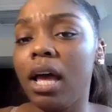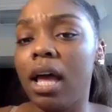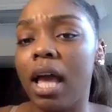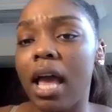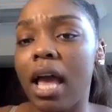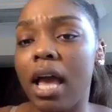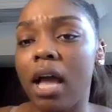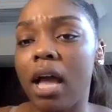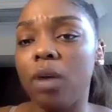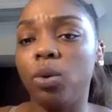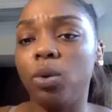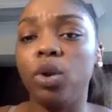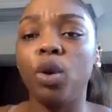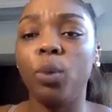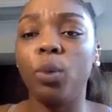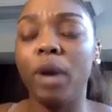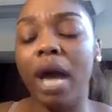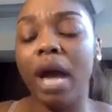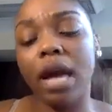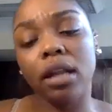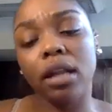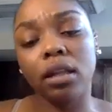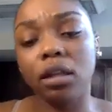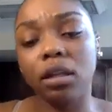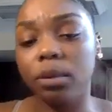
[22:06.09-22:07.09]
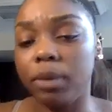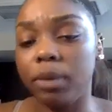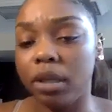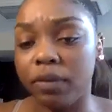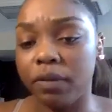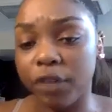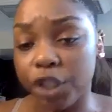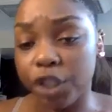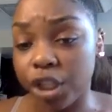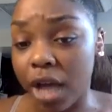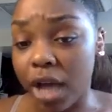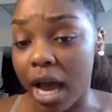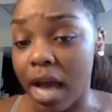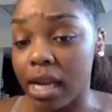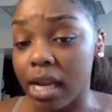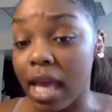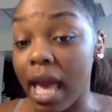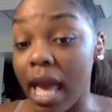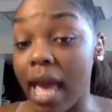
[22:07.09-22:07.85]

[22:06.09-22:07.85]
And you know, we had a little bit of a chat.